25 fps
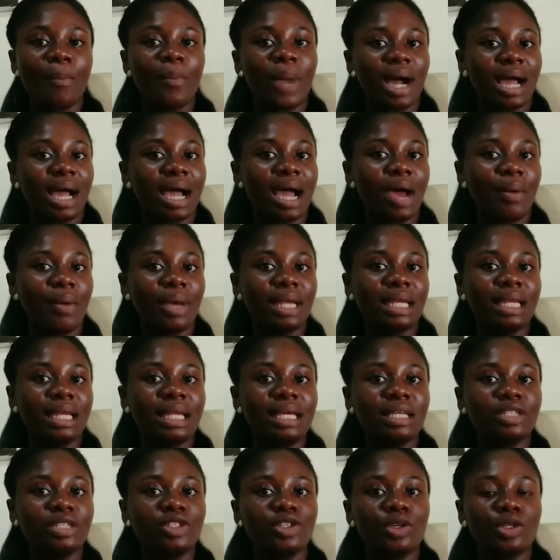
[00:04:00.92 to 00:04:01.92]
But
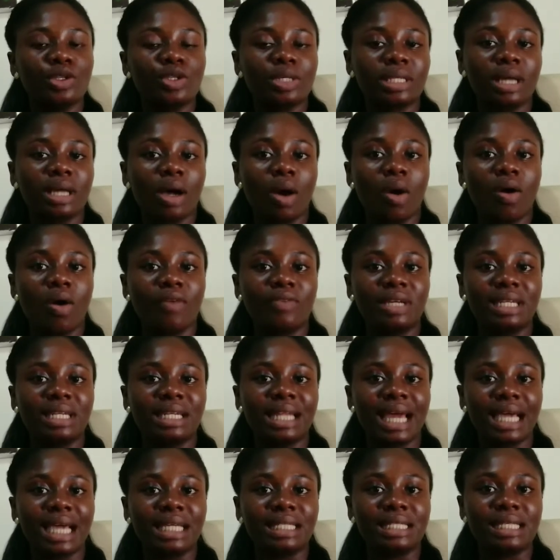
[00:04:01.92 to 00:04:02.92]
currently, due to the
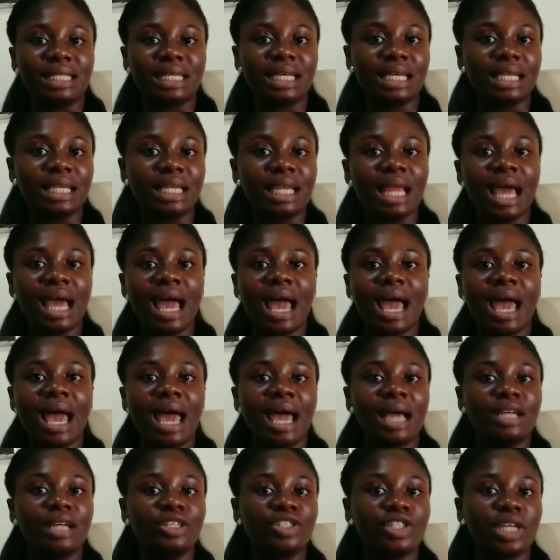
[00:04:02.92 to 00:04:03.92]
COVID-19
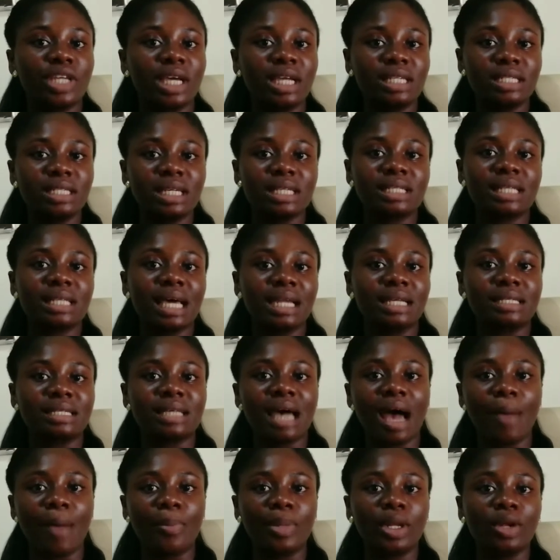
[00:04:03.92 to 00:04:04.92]
and changes that is
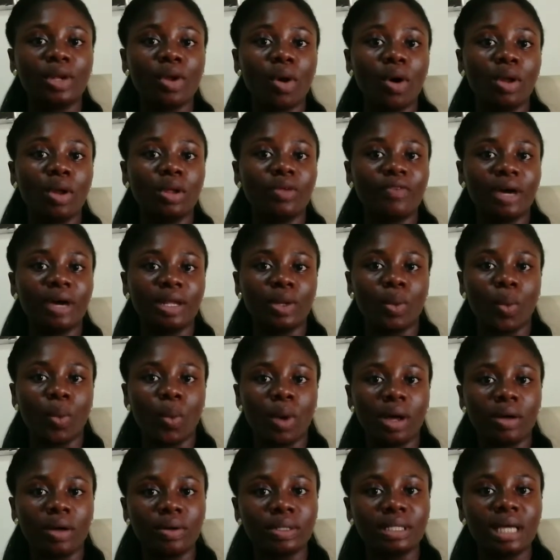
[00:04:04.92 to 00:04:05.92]
happening all over the
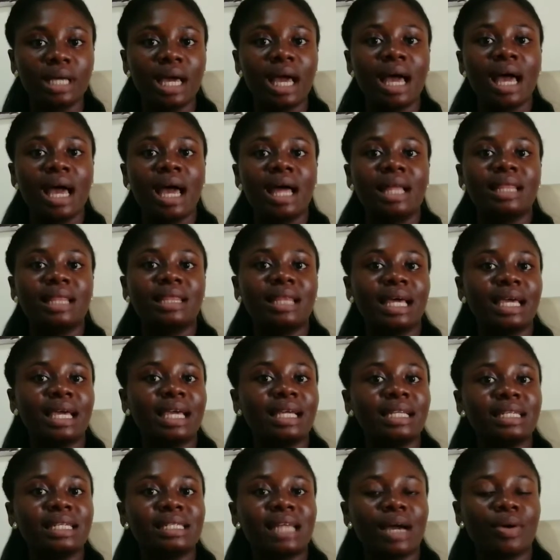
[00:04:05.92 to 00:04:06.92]
world, the
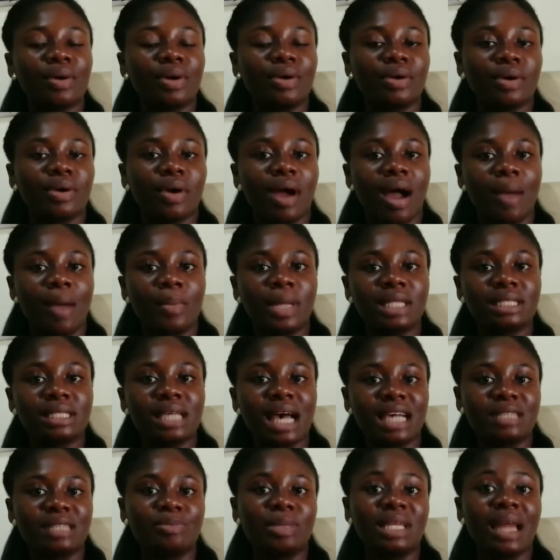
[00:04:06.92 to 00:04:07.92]
English language requirement
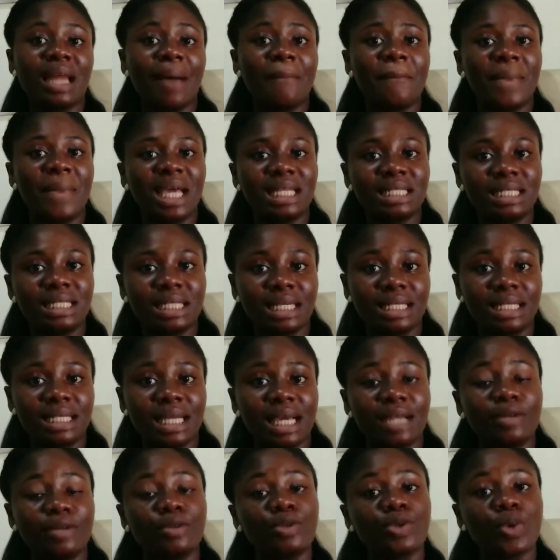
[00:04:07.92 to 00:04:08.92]
has been amended.
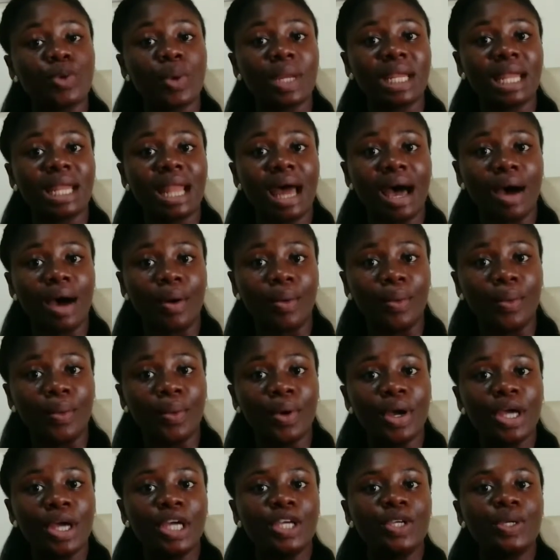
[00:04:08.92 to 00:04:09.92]
And so now,
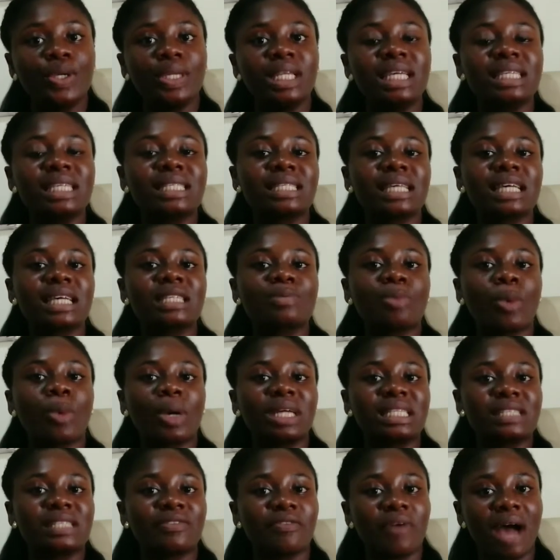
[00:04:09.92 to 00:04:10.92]
you need
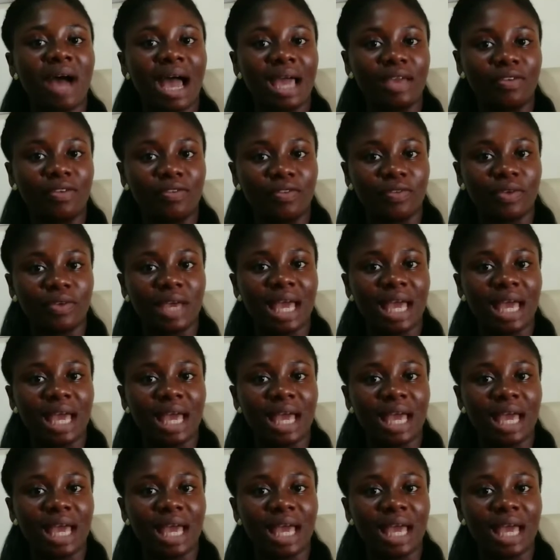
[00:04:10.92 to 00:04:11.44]
6.5